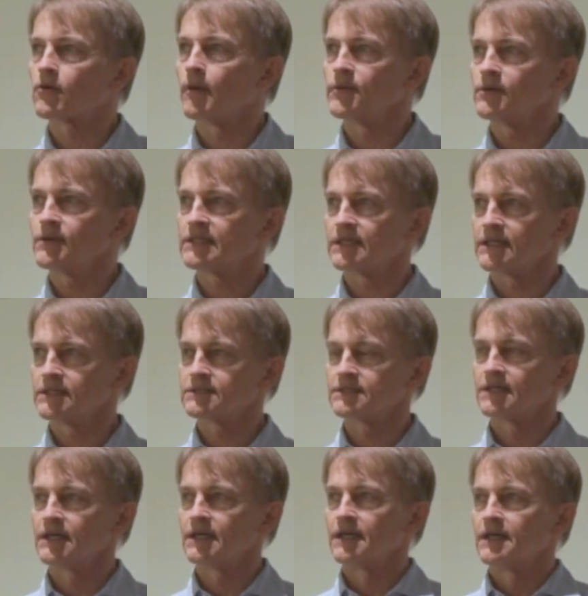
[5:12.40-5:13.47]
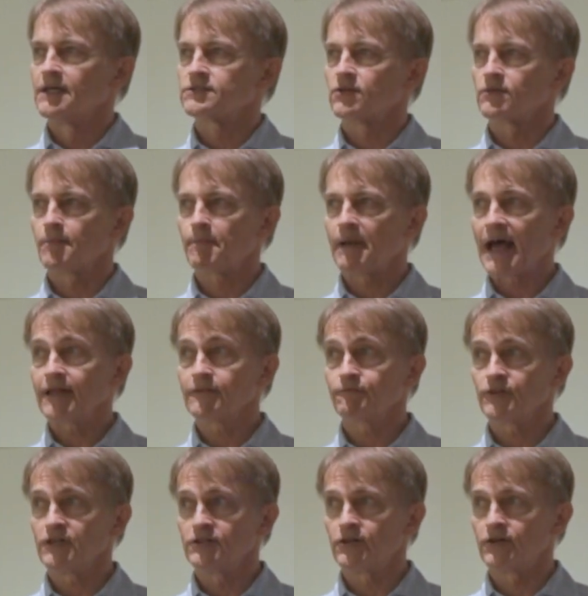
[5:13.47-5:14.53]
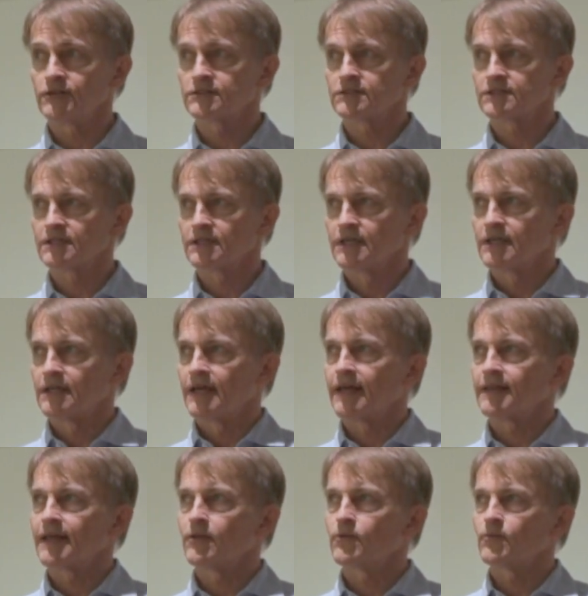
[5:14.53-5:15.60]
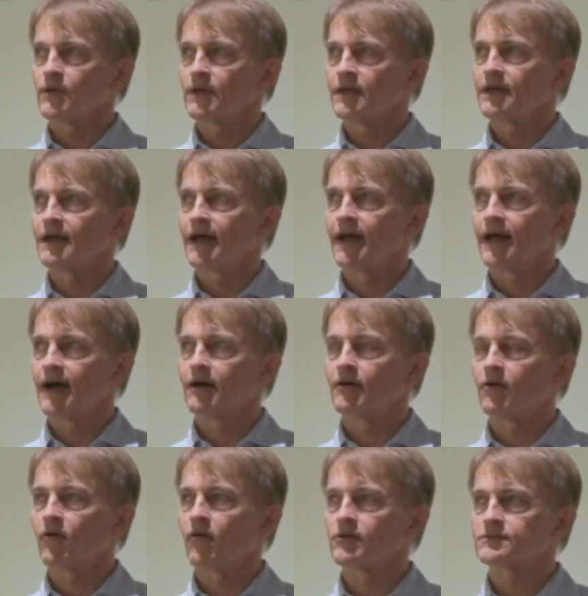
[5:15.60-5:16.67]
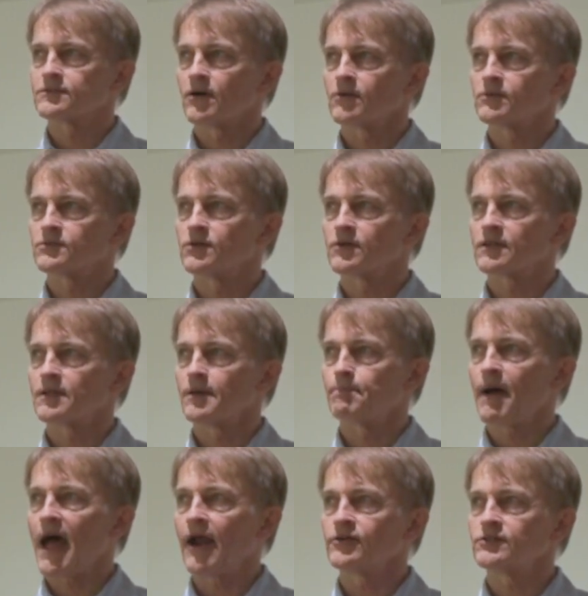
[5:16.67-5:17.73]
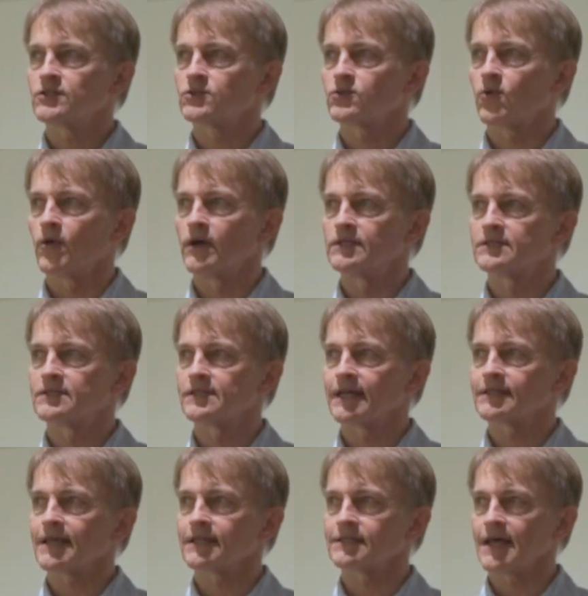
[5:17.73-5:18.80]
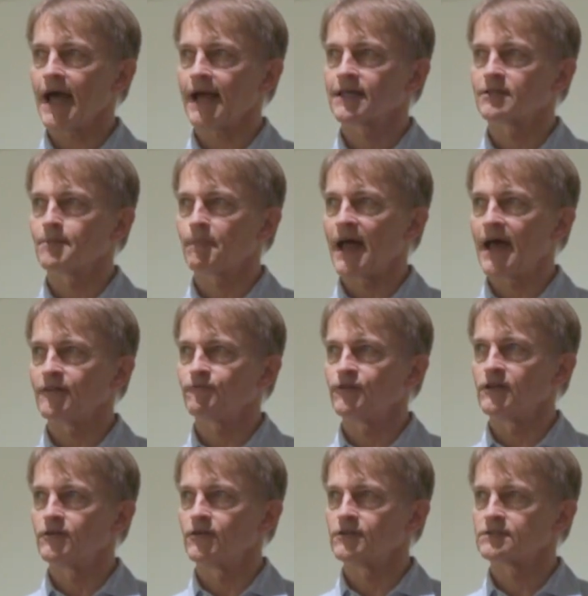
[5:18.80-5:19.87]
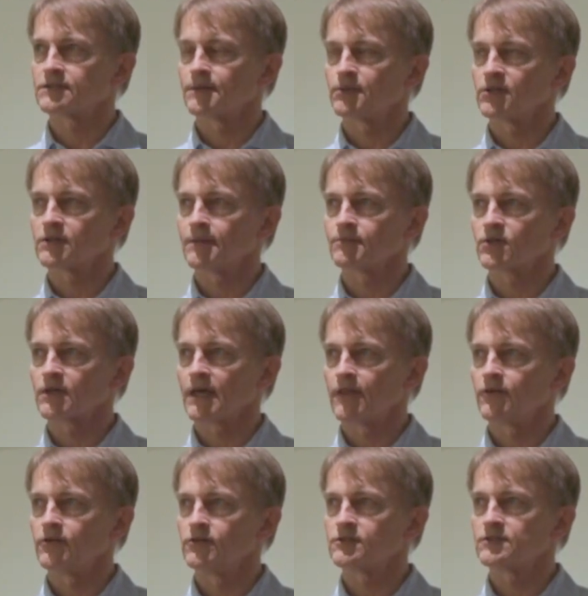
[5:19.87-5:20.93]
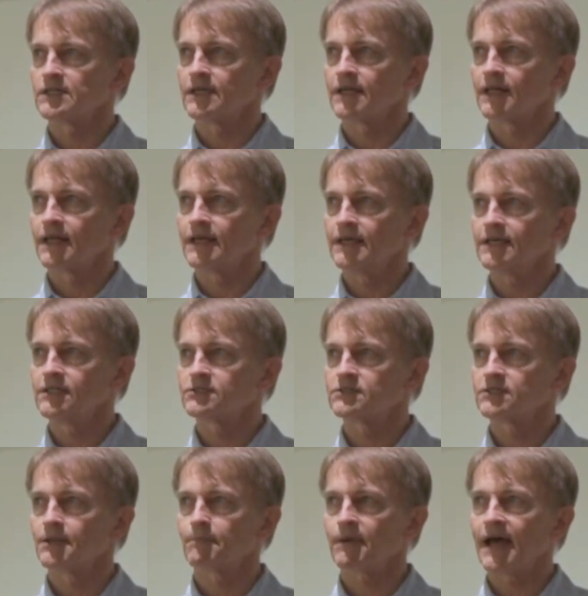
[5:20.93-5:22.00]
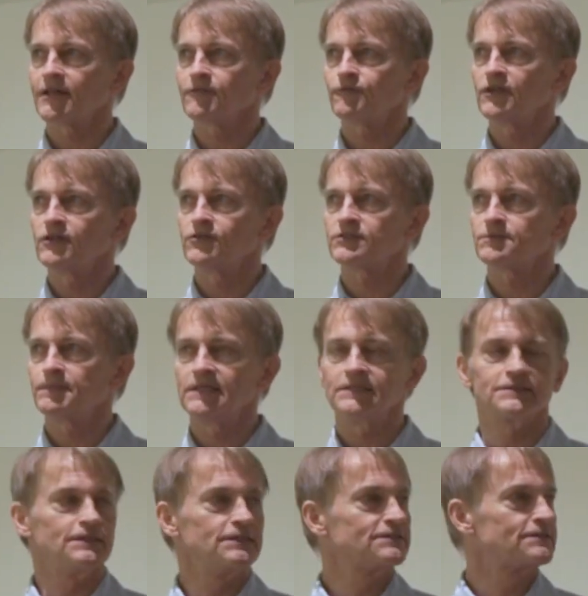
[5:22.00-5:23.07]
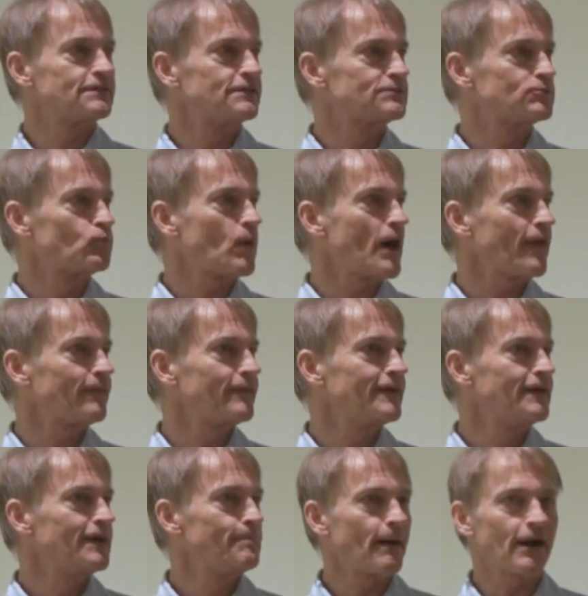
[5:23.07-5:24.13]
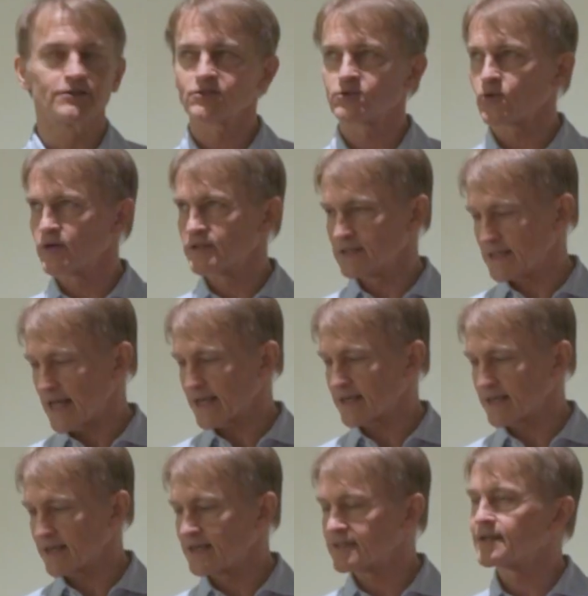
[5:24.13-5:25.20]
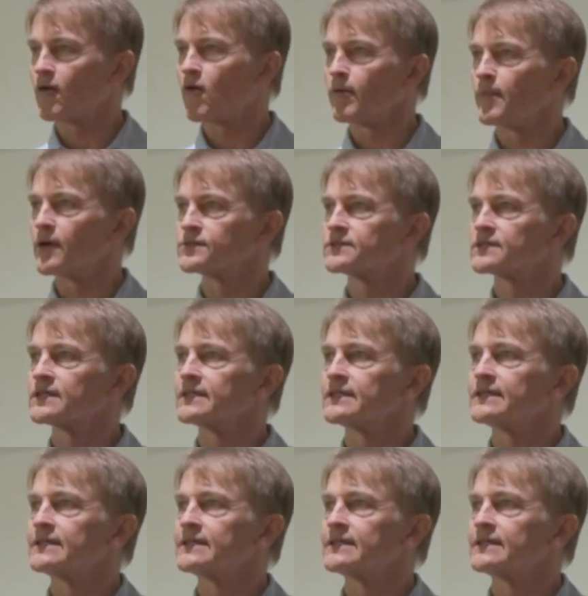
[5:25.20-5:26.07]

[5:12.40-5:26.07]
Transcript: communities. So the plant feeders, and then we also took the parasitoids that attack the plant feeders, put them together. You see each plant feeder species, there's one parasitoid attacking it almost.